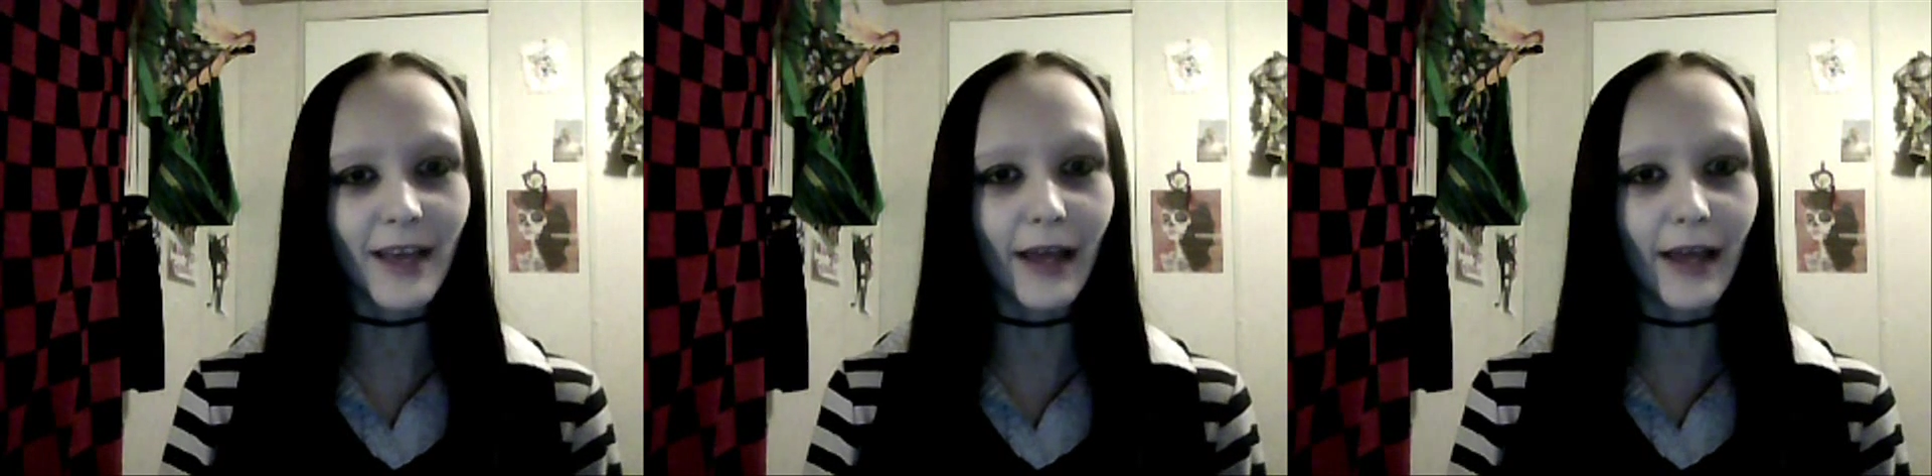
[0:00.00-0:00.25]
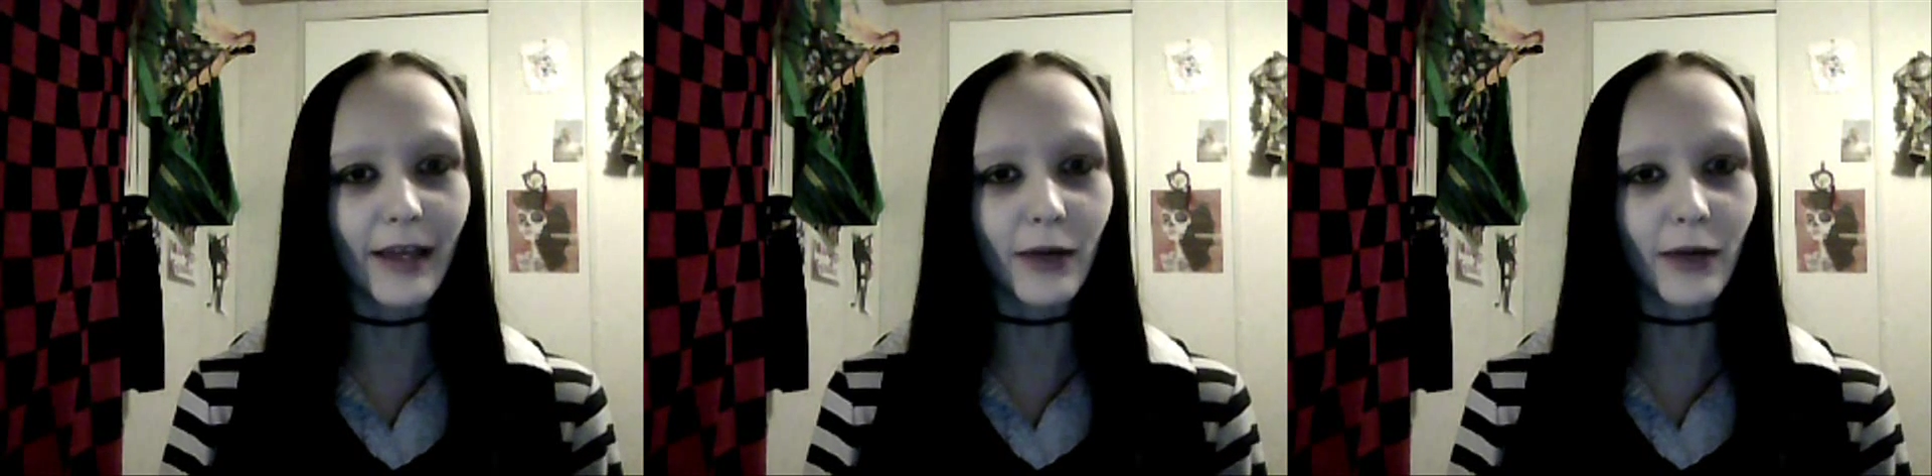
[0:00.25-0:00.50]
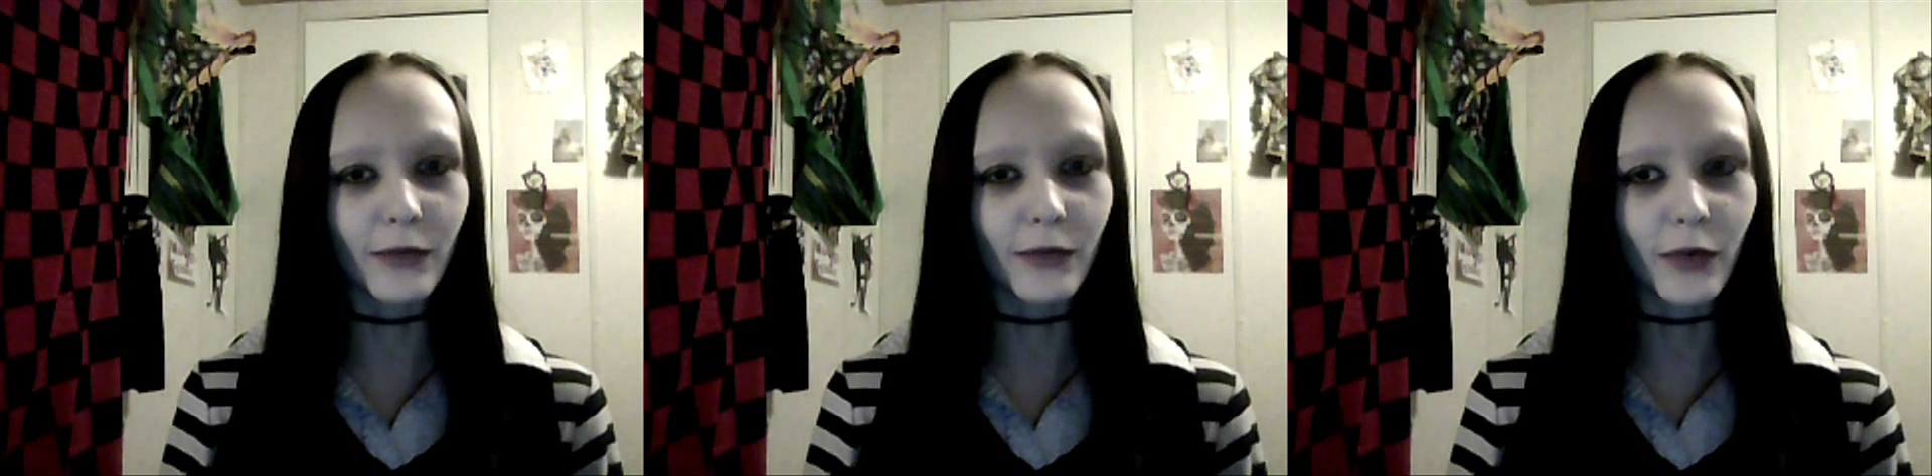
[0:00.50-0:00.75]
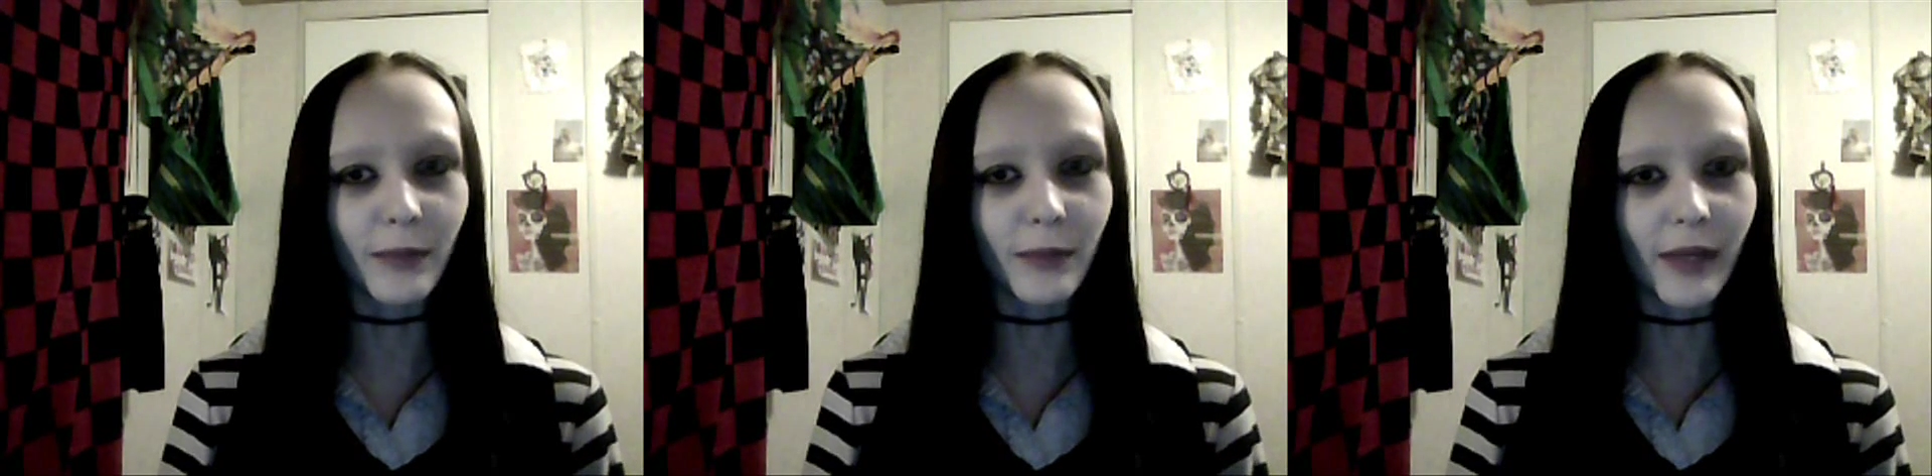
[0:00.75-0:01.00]
and they refer
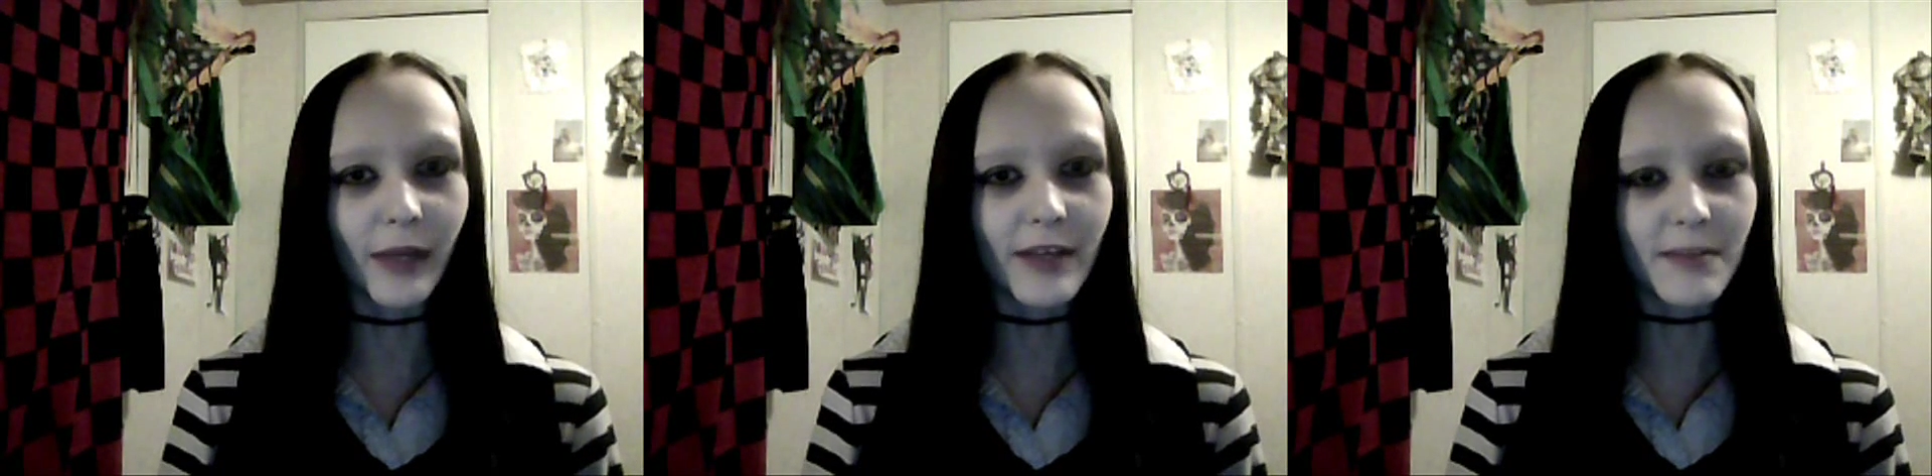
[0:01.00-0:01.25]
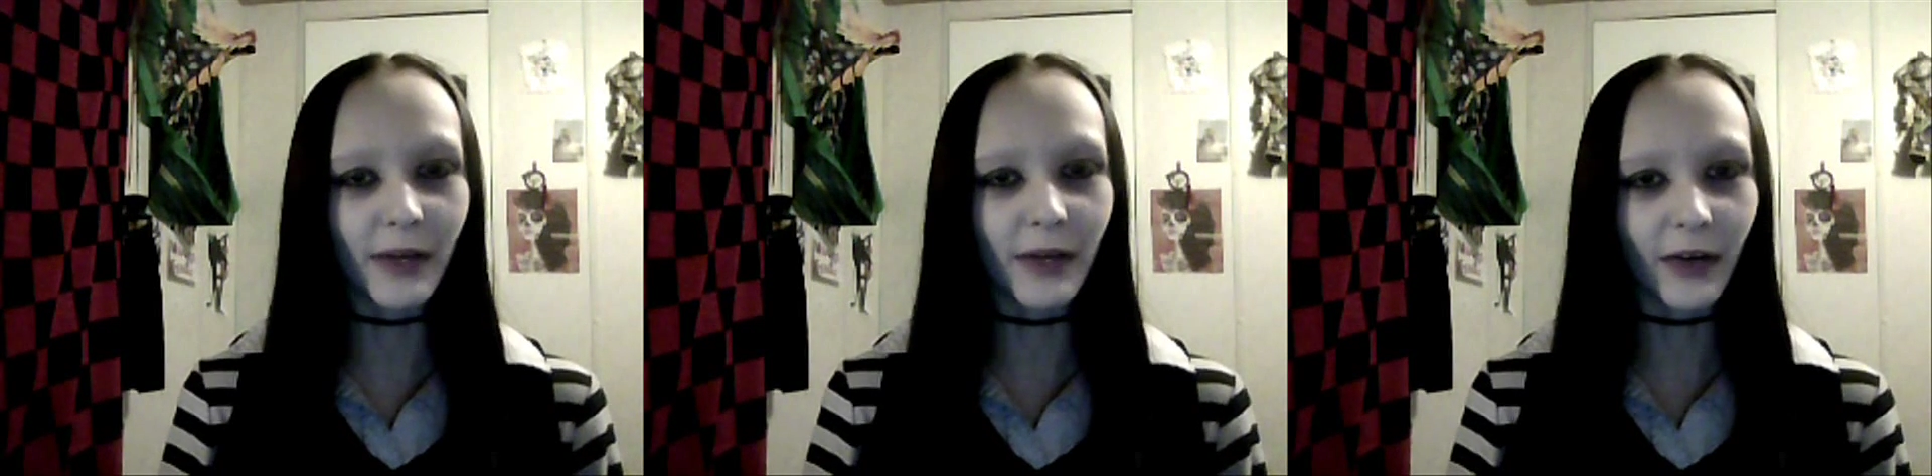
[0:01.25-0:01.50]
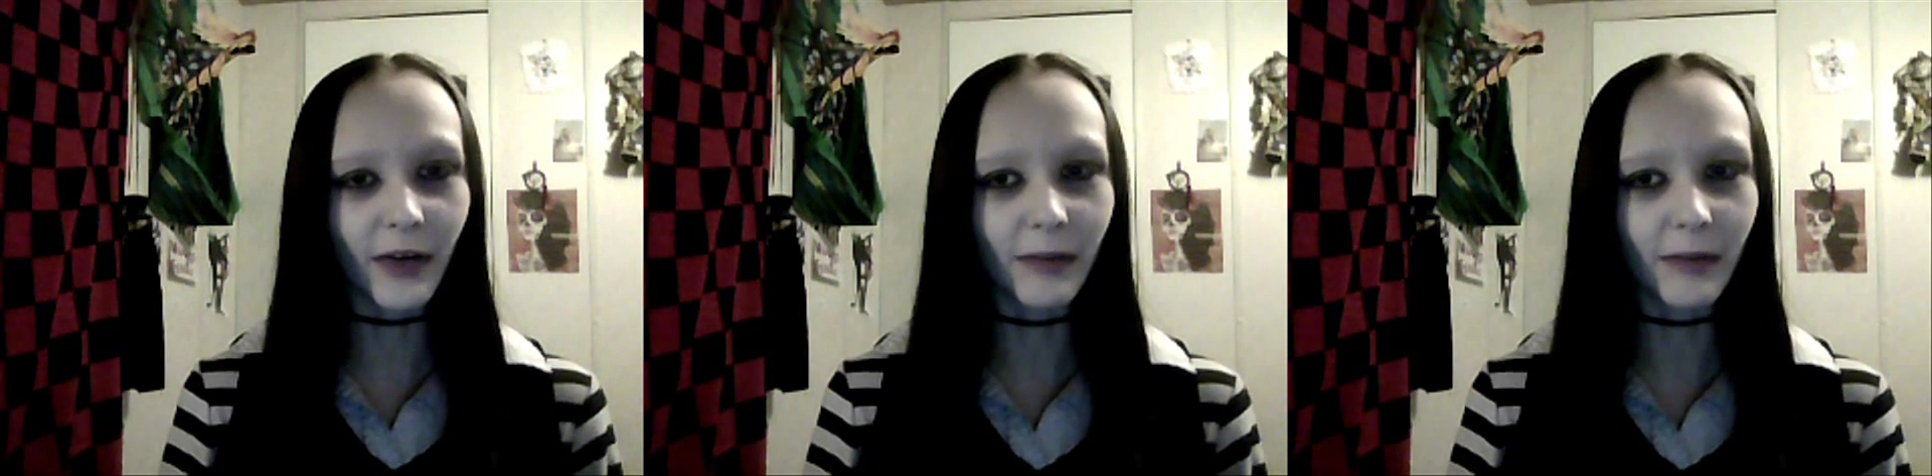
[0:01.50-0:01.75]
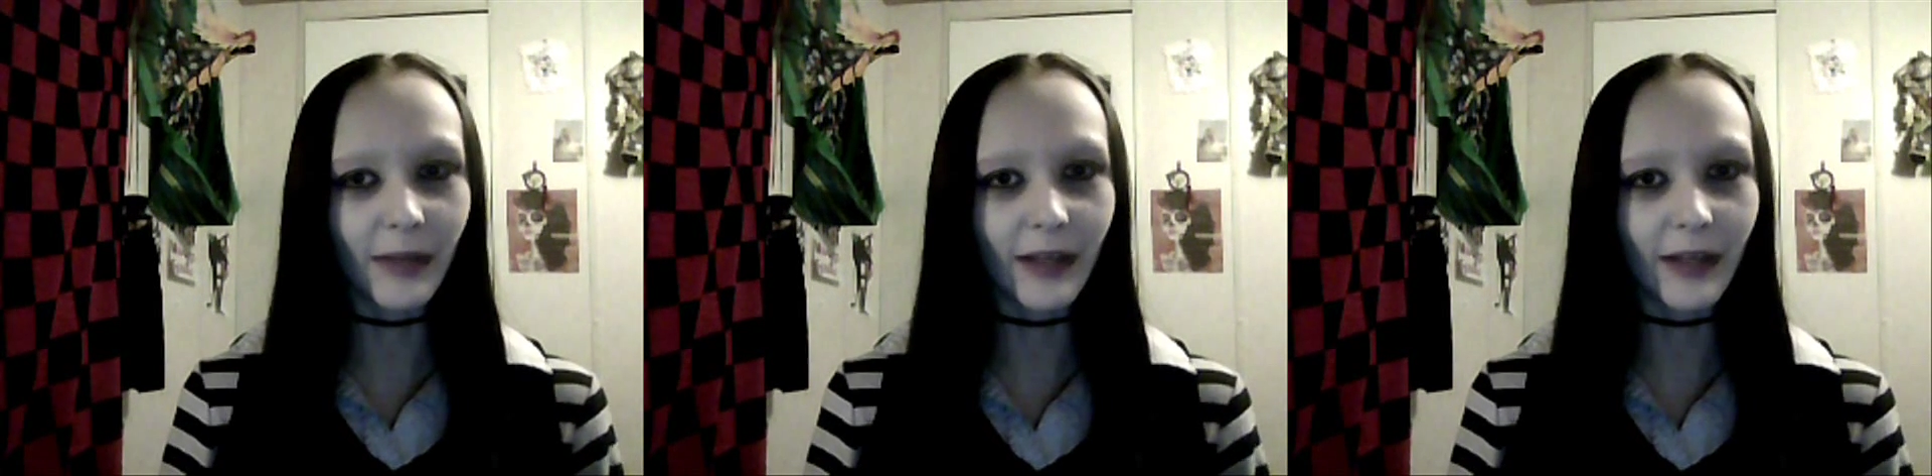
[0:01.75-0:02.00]
to me as American